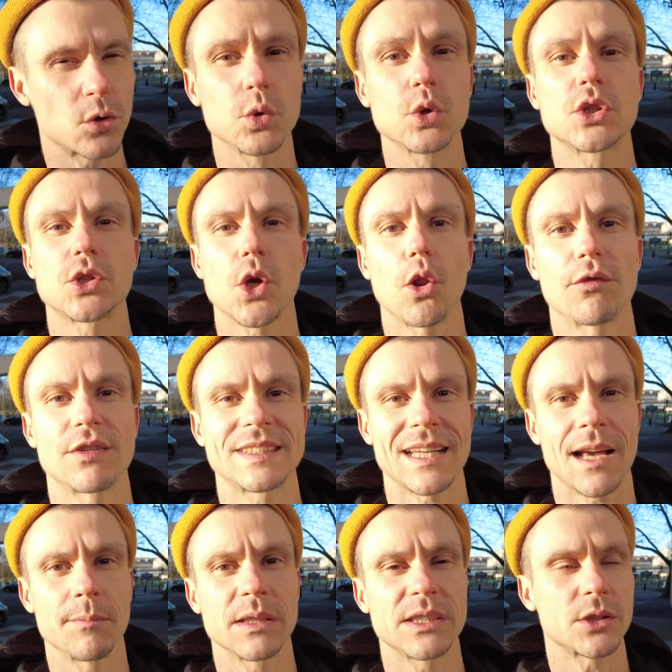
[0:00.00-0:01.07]
to solve
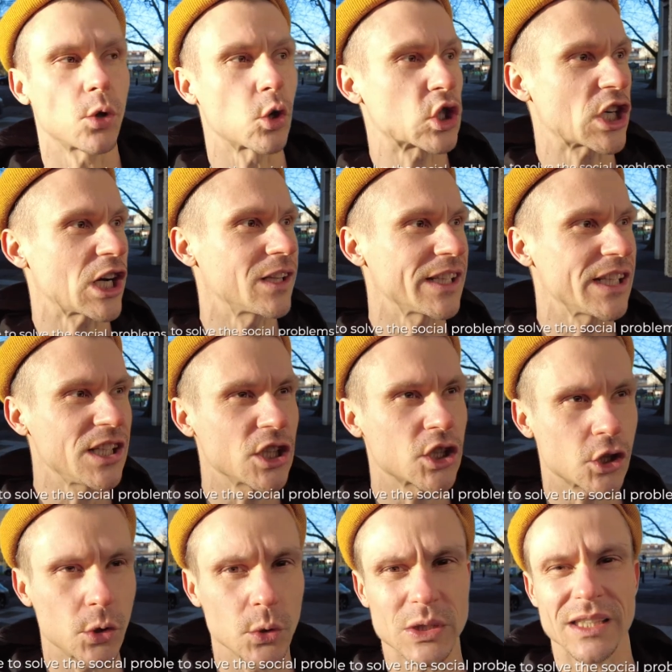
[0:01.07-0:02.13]
some social
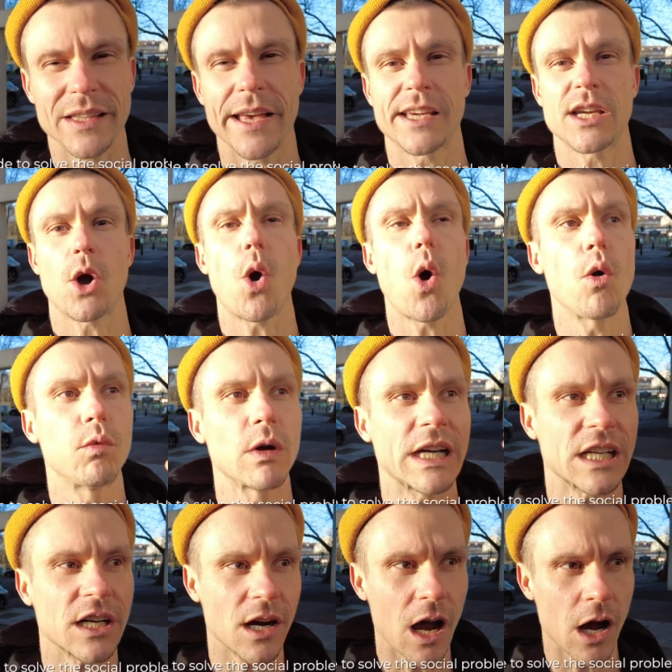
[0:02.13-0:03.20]
issues like
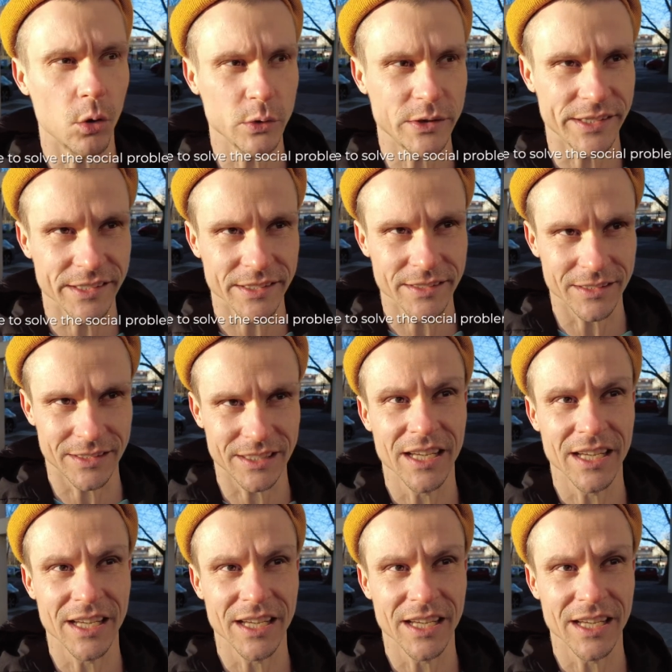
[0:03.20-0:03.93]
overcrowding,